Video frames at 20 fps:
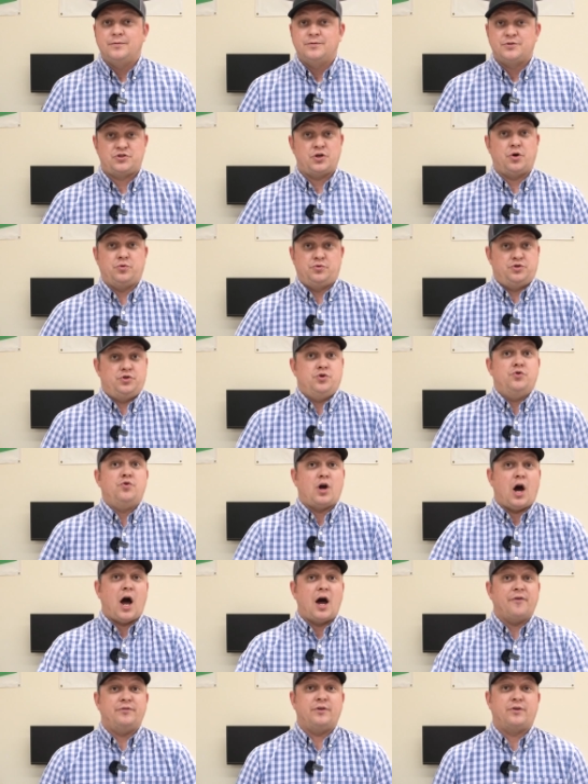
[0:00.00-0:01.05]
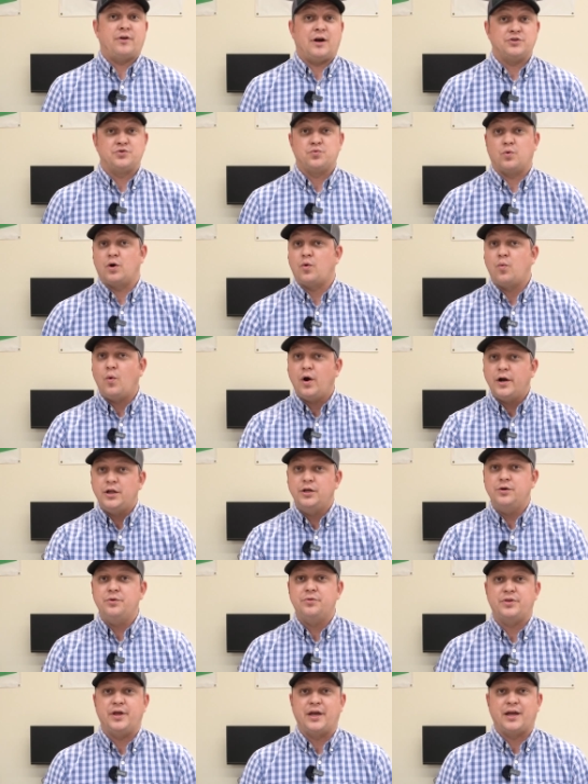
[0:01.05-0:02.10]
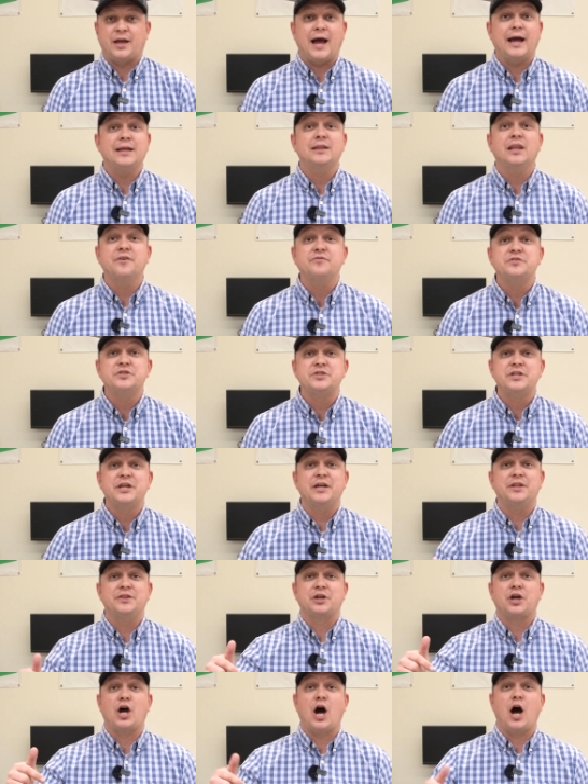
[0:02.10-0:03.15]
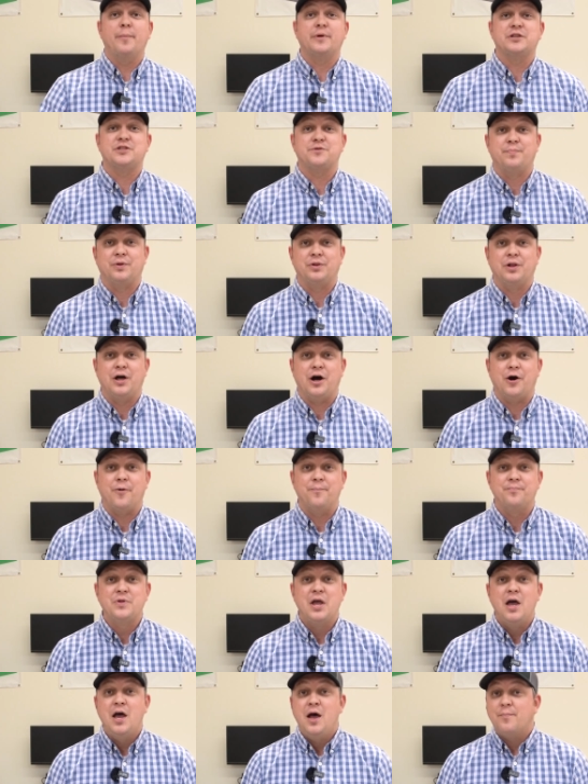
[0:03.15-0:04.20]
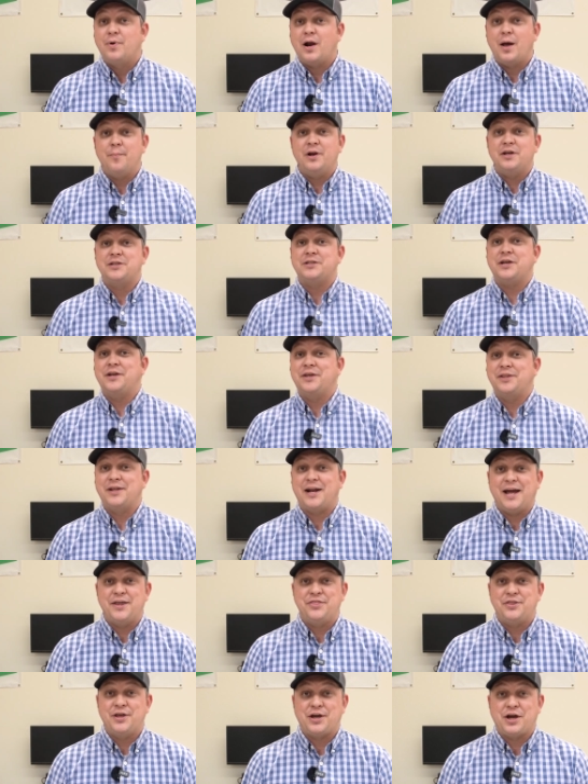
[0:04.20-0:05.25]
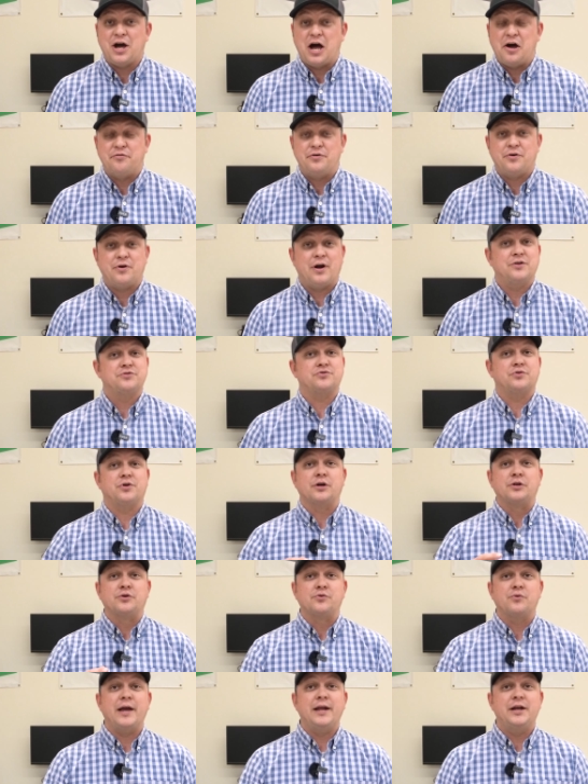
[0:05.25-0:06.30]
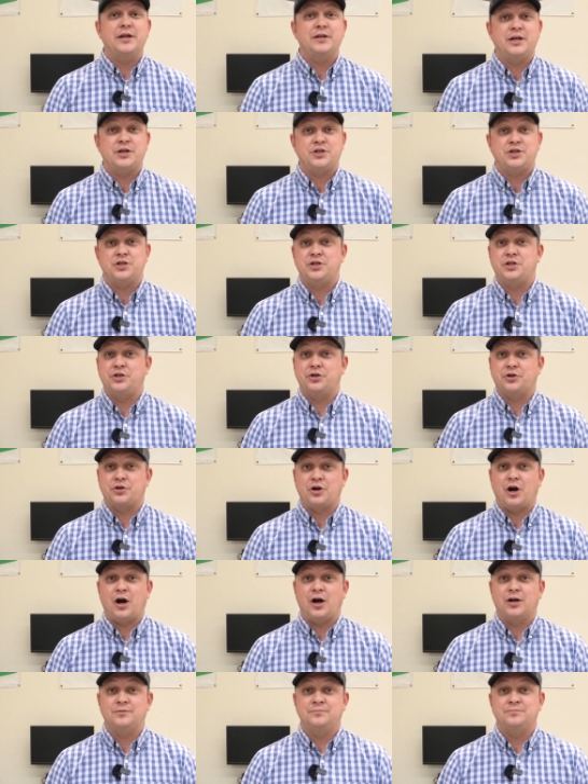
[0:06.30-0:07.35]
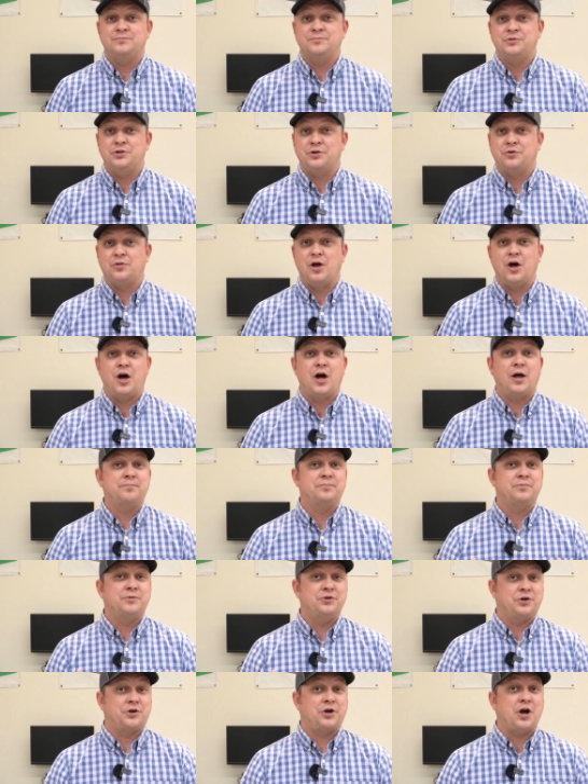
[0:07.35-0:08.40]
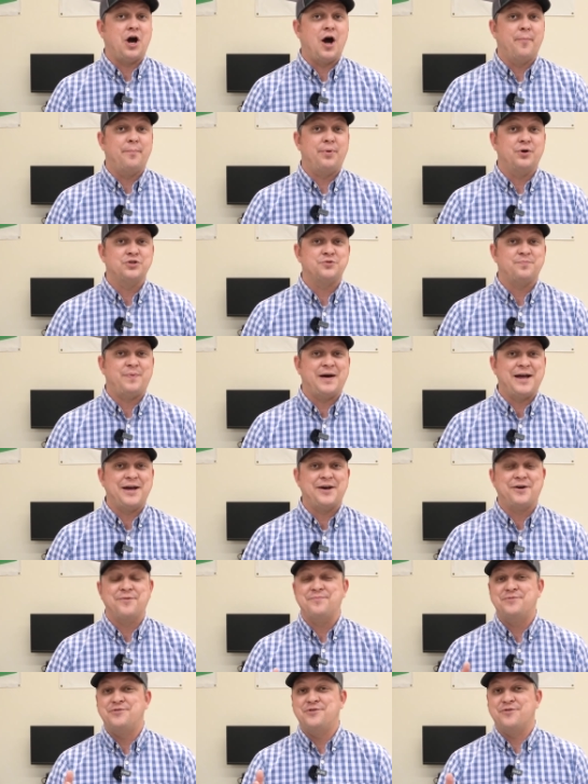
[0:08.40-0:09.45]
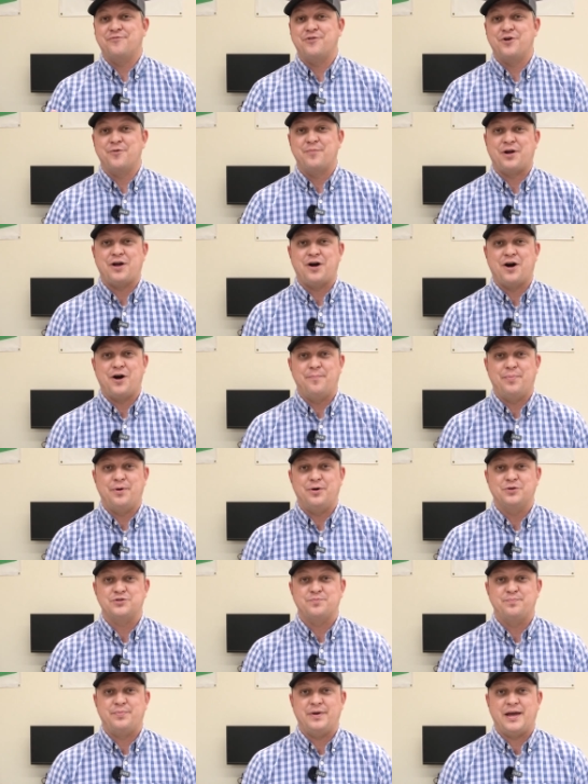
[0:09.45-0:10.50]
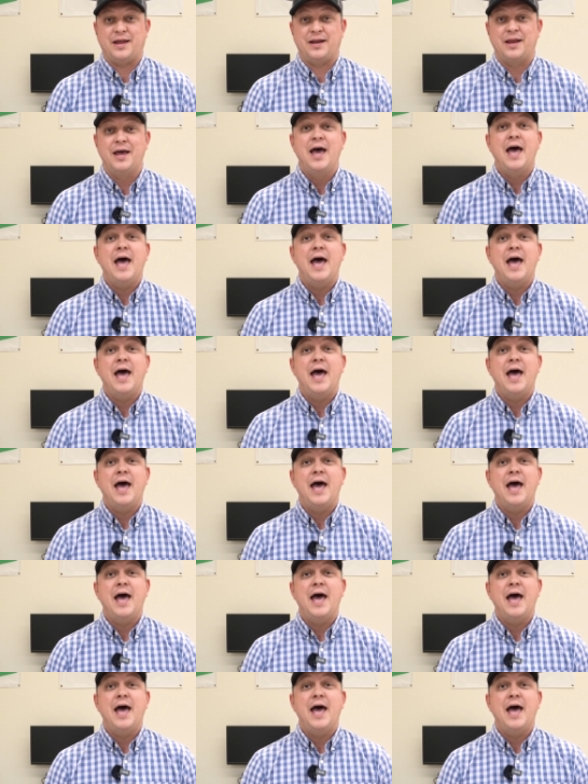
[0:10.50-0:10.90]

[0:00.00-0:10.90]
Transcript: So do coffee grounds work? What do you think? I'd love to see it in the comments below. But I'm gonna tell you that I think coffee grounds are a great addition to your garden, your lawn, your compost pile, your vermicompost bin,